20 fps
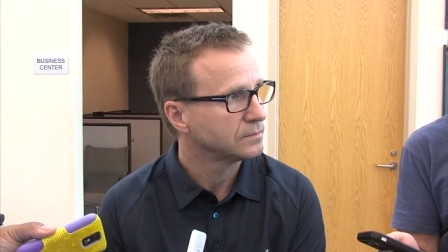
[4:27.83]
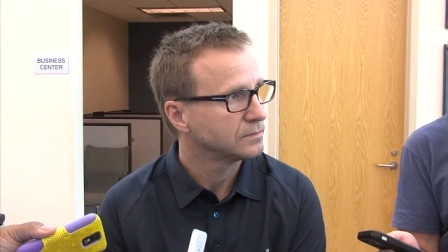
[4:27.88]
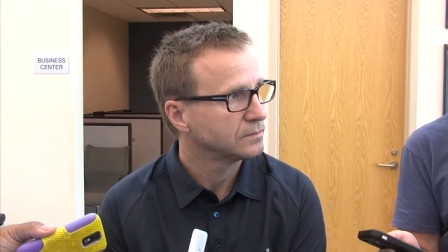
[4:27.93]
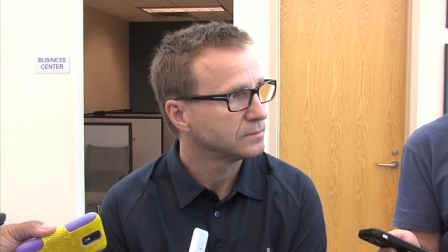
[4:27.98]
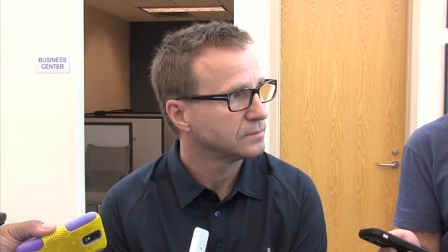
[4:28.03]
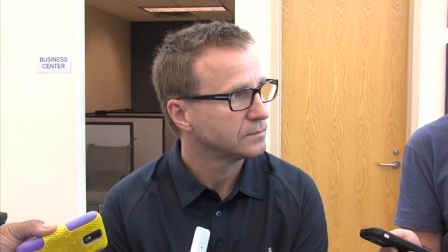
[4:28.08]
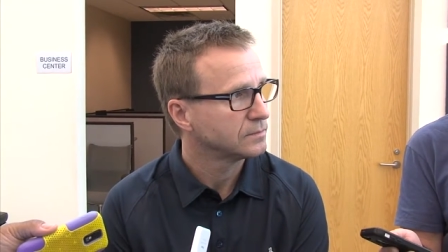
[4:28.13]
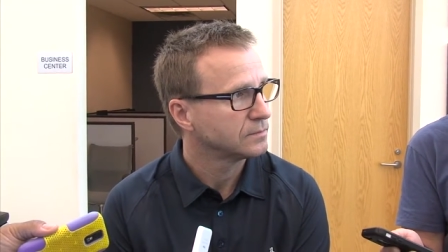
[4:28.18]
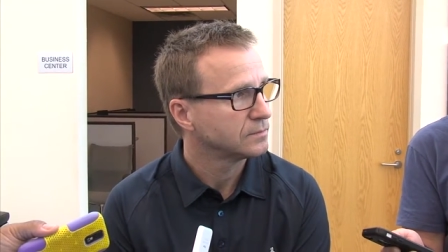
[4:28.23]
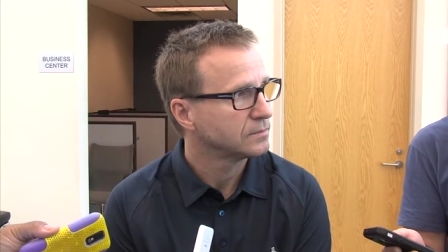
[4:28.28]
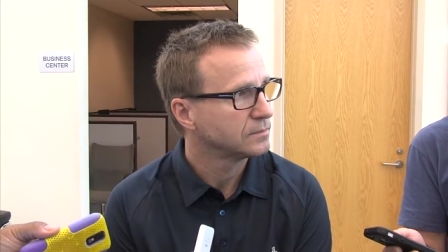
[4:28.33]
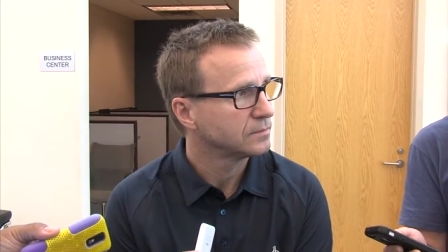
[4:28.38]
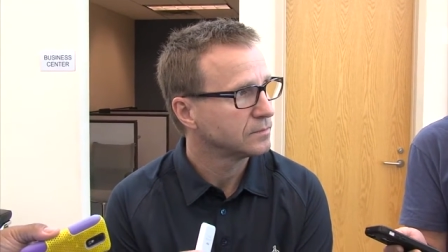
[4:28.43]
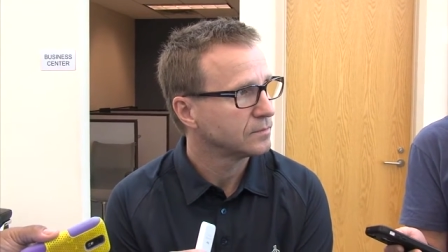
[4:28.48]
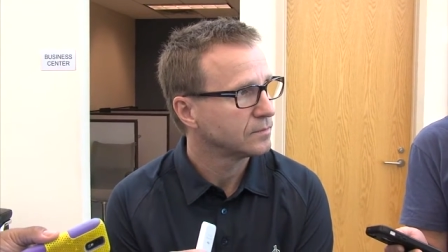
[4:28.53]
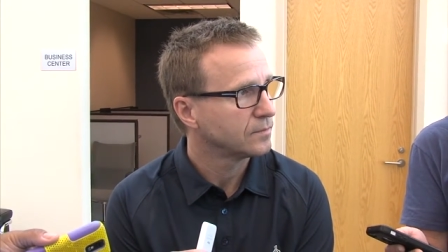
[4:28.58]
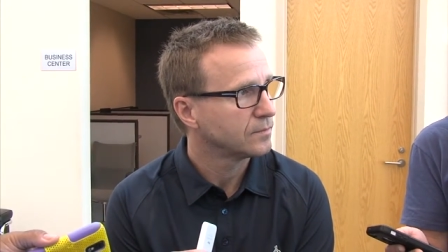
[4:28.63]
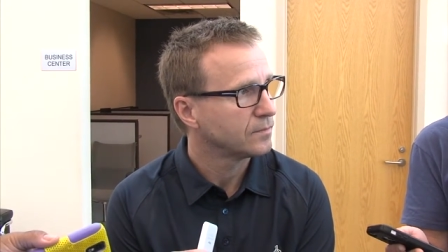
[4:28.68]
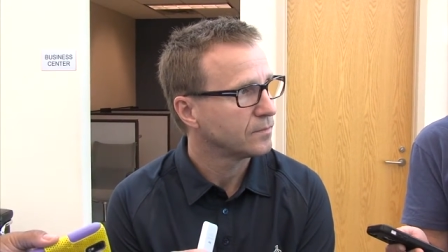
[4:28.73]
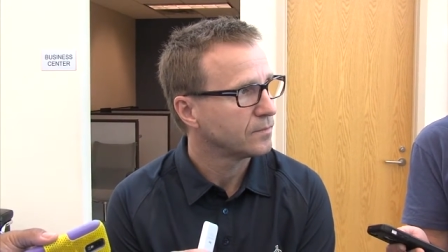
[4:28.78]
Just something you
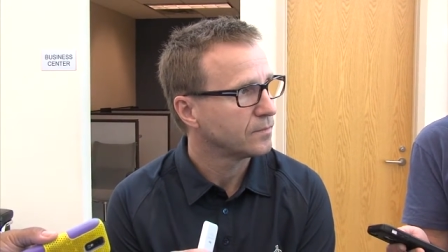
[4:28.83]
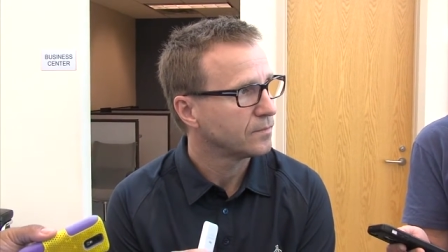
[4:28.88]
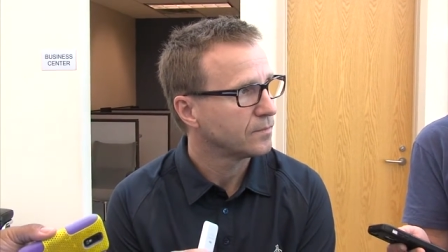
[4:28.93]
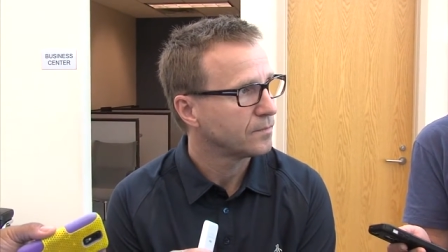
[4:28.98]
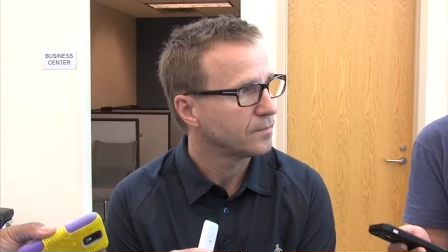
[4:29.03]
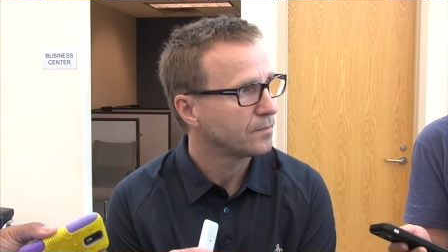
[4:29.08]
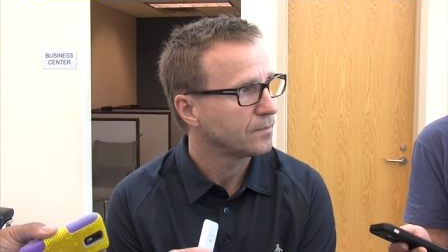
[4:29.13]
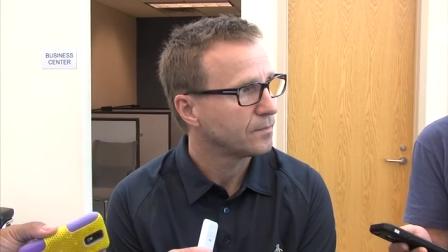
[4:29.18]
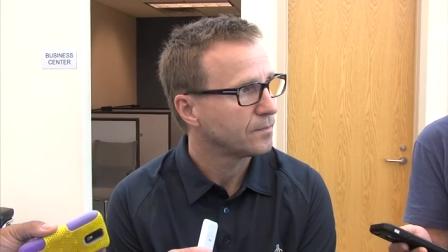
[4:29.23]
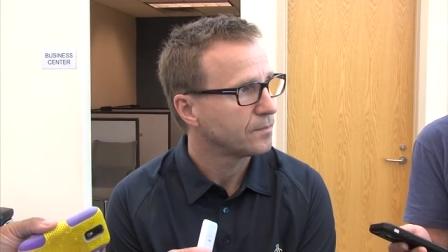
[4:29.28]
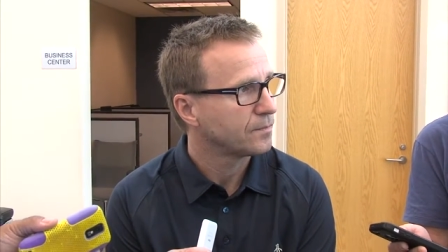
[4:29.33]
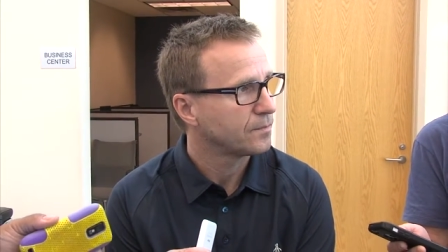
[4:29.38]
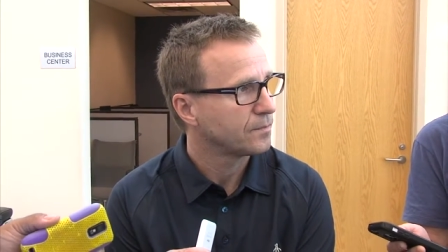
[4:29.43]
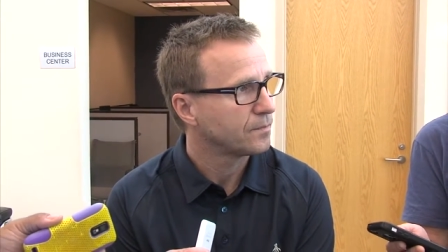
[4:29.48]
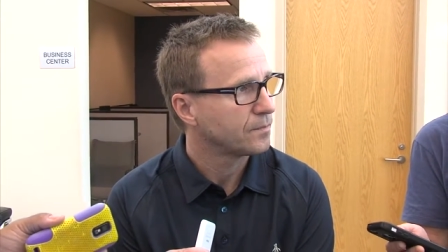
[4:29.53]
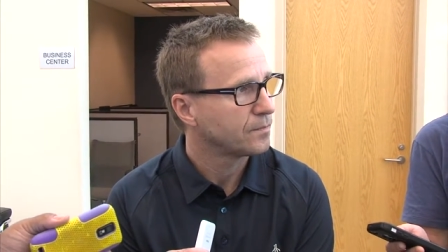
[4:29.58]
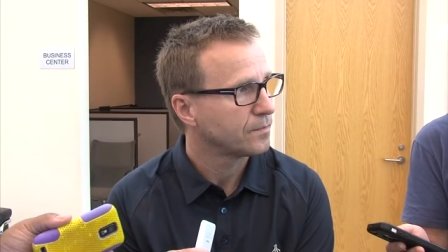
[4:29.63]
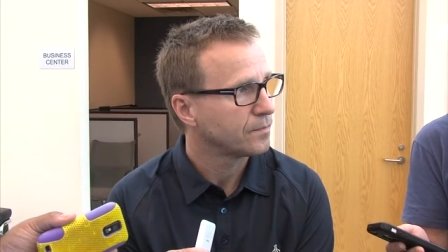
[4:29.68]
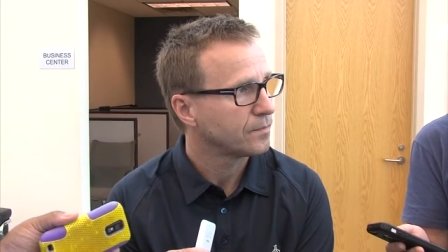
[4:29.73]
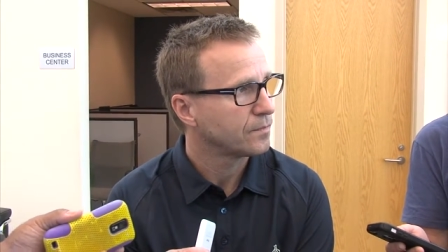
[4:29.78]
guys did
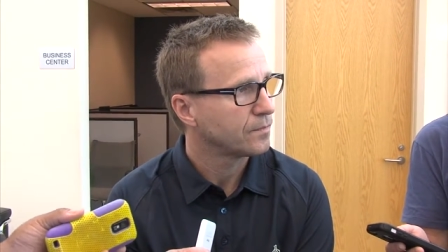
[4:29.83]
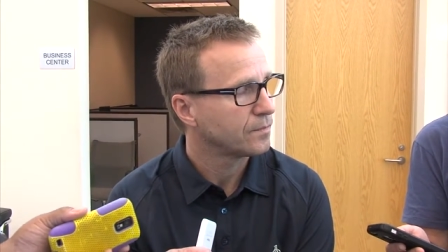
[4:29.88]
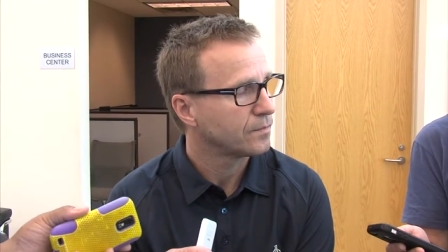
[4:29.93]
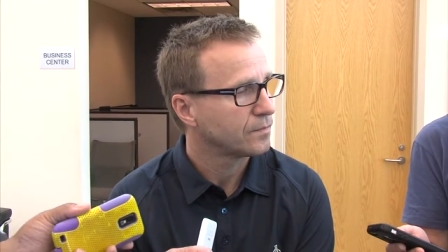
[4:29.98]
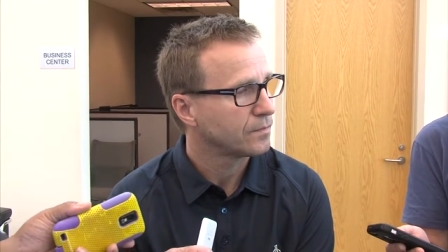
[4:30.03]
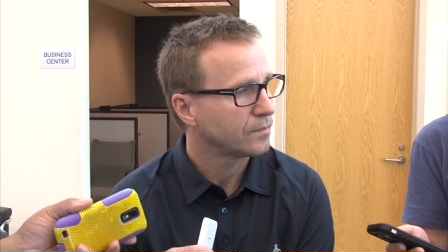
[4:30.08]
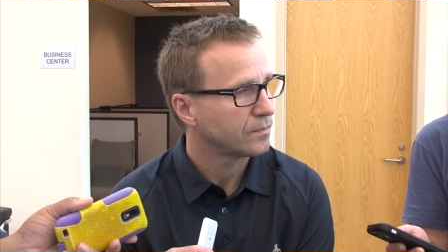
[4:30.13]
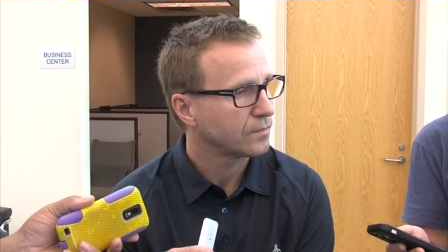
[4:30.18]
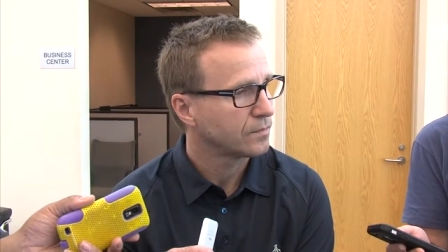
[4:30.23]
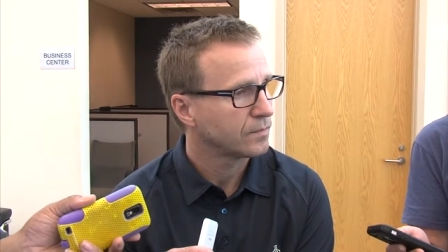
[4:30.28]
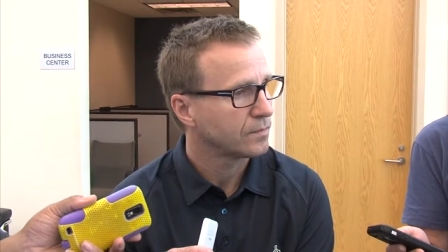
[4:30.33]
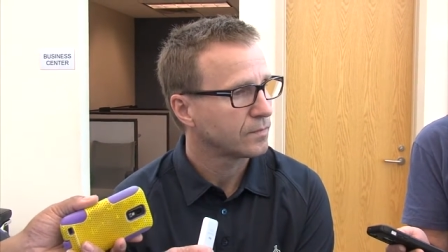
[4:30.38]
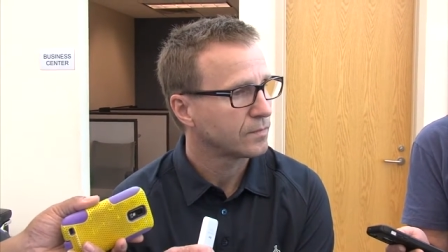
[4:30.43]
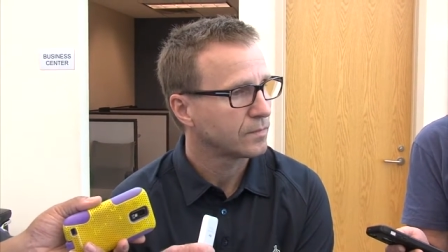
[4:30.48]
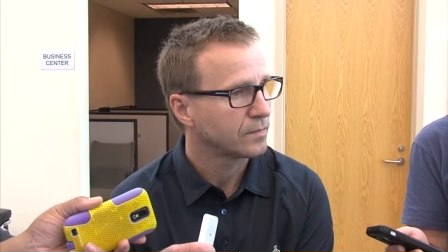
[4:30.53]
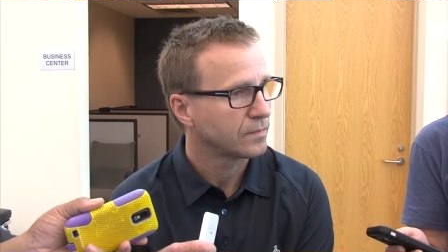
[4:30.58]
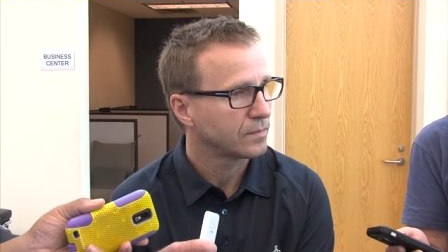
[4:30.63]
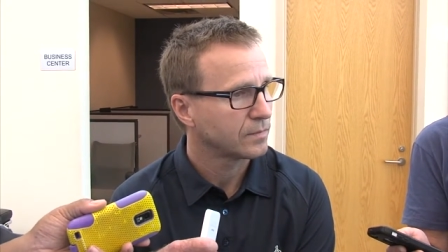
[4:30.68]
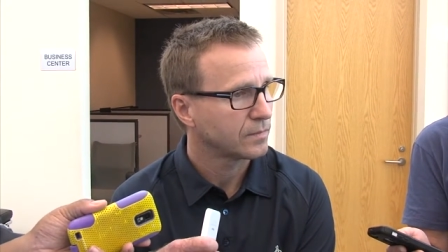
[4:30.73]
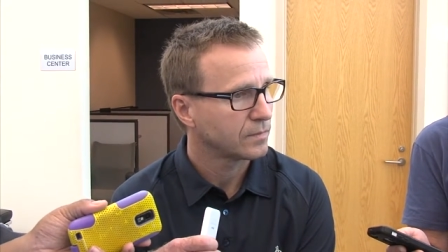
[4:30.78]
defensively, maybe at a
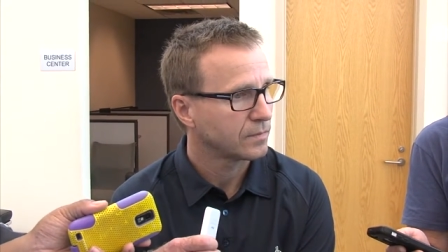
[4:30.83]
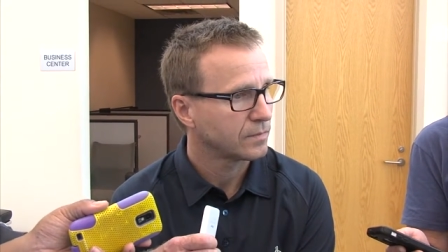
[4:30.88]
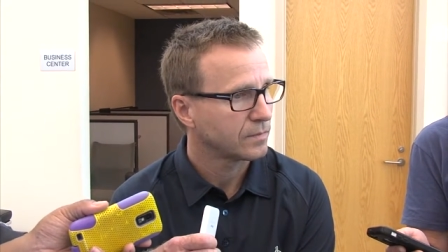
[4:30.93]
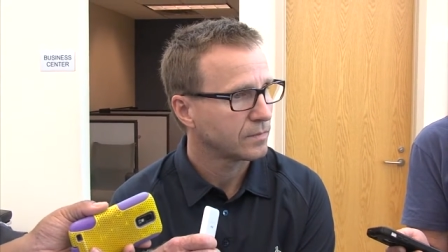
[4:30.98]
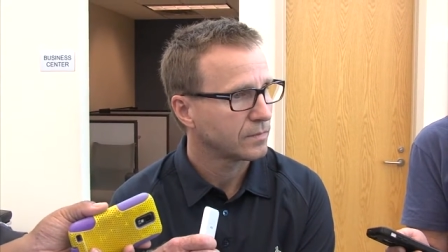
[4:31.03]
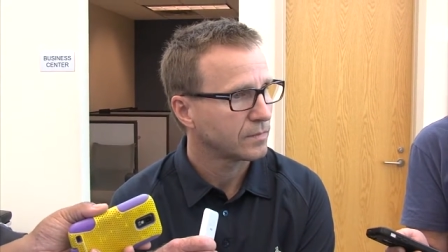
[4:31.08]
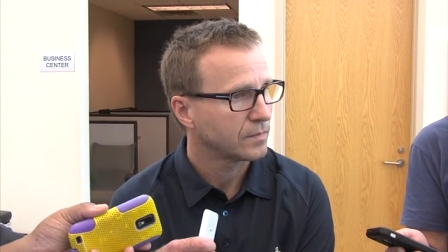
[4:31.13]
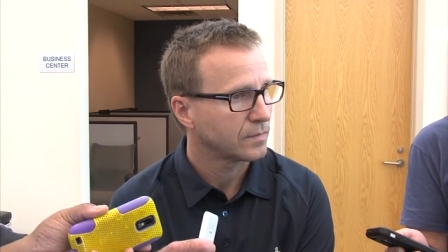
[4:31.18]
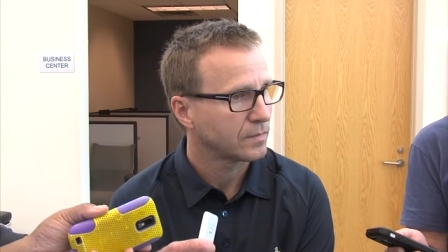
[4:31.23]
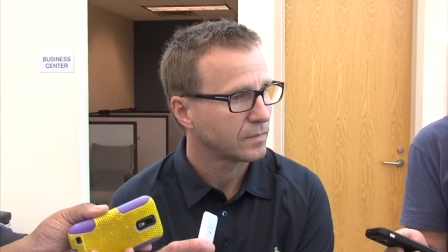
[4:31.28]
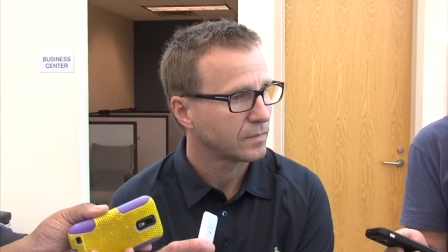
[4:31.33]
higher level to